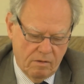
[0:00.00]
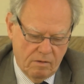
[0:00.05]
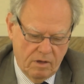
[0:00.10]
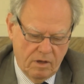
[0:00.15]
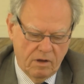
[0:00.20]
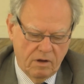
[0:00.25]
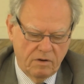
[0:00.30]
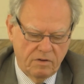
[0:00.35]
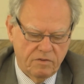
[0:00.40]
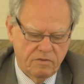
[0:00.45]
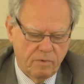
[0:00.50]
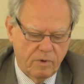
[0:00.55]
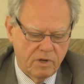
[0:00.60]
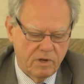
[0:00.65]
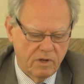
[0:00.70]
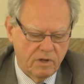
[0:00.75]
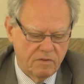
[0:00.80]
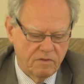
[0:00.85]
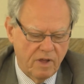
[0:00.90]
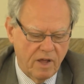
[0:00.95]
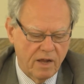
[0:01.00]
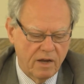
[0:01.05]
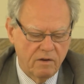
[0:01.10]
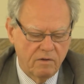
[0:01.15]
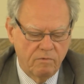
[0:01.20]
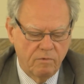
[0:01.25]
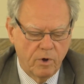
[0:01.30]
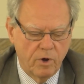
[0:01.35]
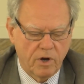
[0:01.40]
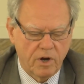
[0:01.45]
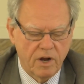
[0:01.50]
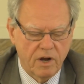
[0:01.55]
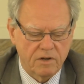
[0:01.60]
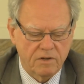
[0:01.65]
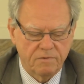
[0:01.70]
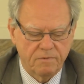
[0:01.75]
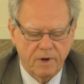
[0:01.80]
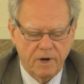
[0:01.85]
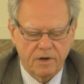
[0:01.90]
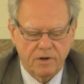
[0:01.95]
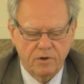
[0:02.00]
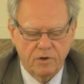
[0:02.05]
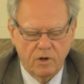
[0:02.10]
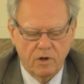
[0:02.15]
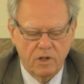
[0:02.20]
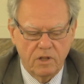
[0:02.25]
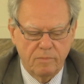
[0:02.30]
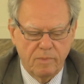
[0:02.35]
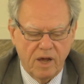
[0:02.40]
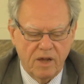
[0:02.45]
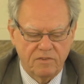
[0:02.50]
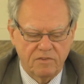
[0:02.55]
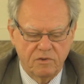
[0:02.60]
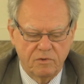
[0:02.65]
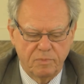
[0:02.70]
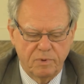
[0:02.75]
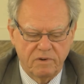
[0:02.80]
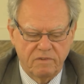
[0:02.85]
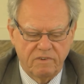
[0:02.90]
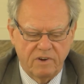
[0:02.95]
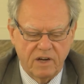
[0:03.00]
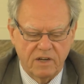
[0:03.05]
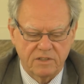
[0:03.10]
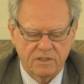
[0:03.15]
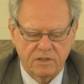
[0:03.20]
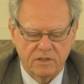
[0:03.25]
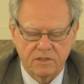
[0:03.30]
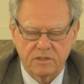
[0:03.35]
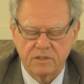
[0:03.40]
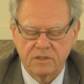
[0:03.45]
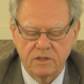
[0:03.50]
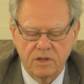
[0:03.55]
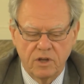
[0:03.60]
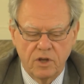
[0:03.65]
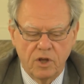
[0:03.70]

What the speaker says: here is what he said: workers were told by supervisors